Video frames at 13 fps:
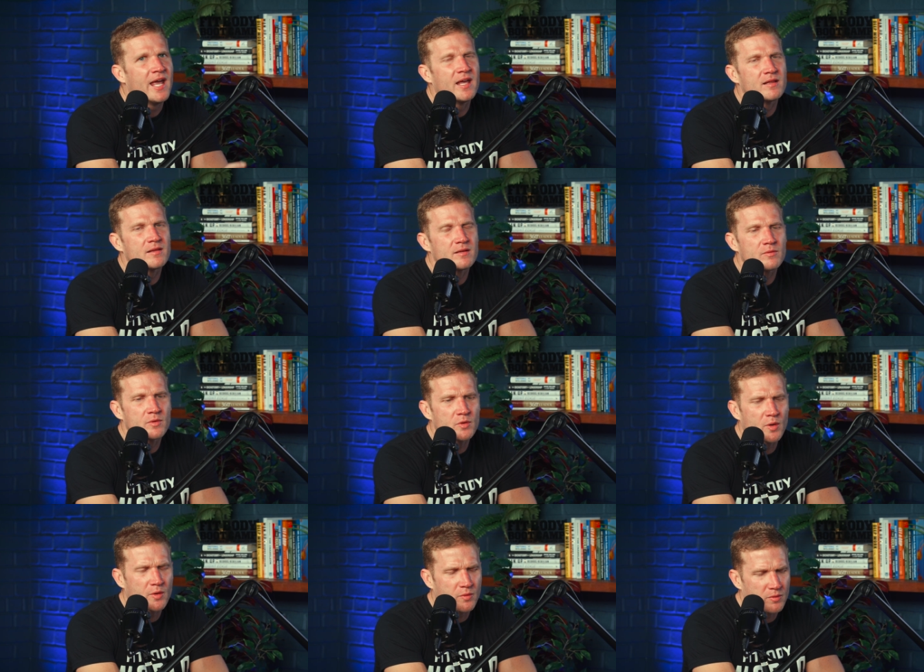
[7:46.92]
And real
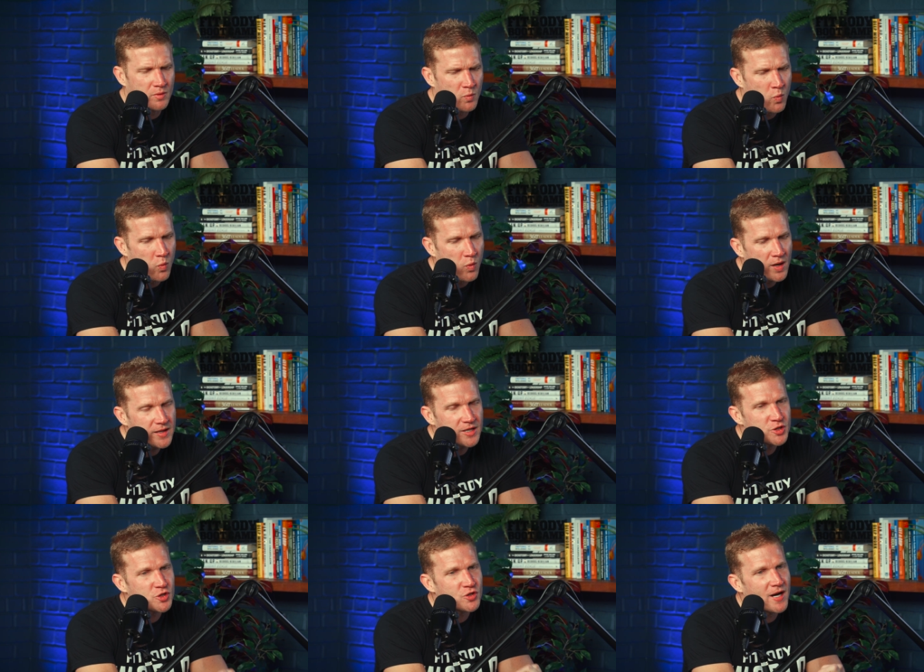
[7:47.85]
quick, what
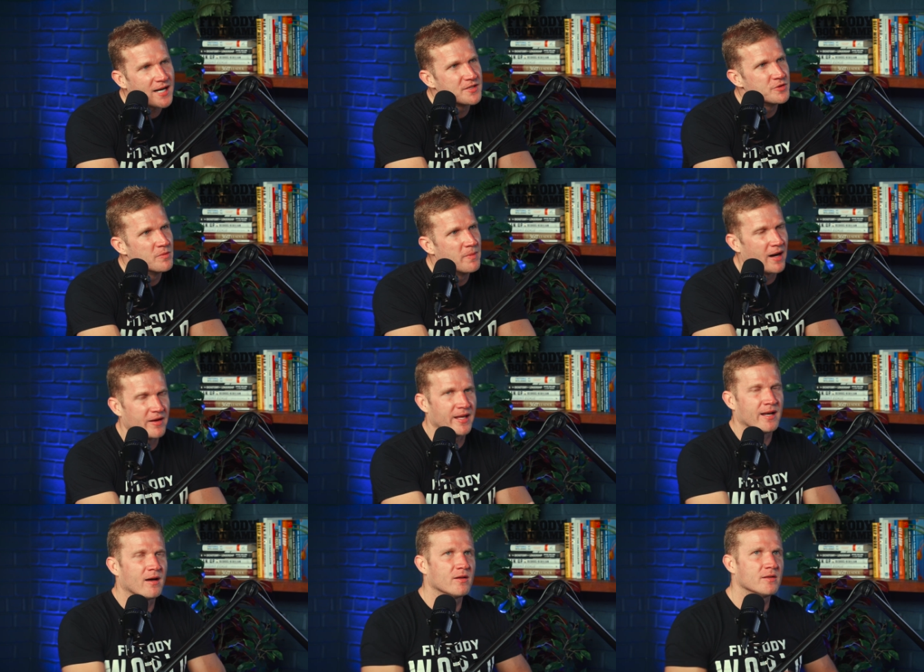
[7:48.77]
attracted you about it?
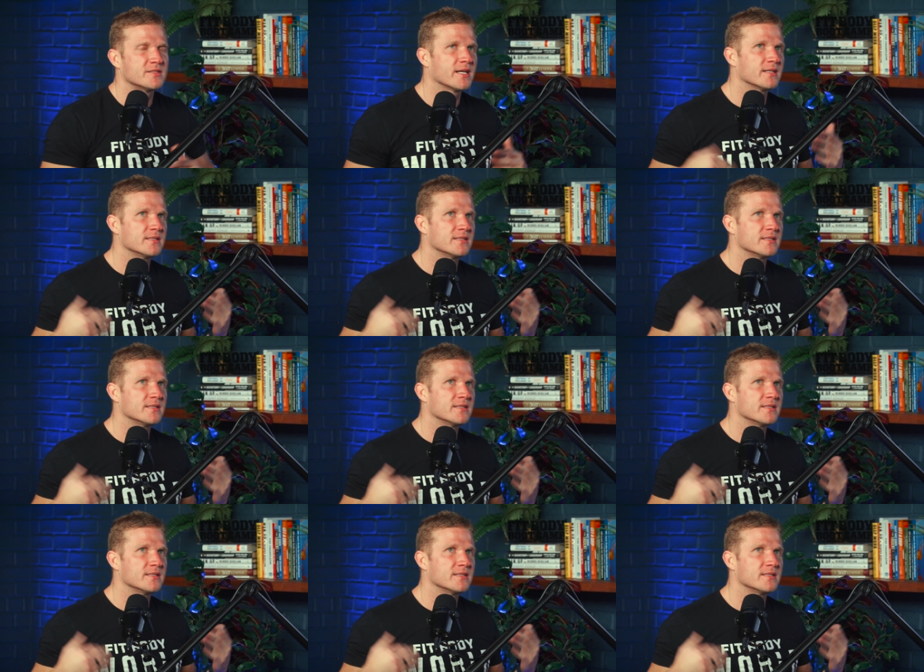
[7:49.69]
And I'll, I'll take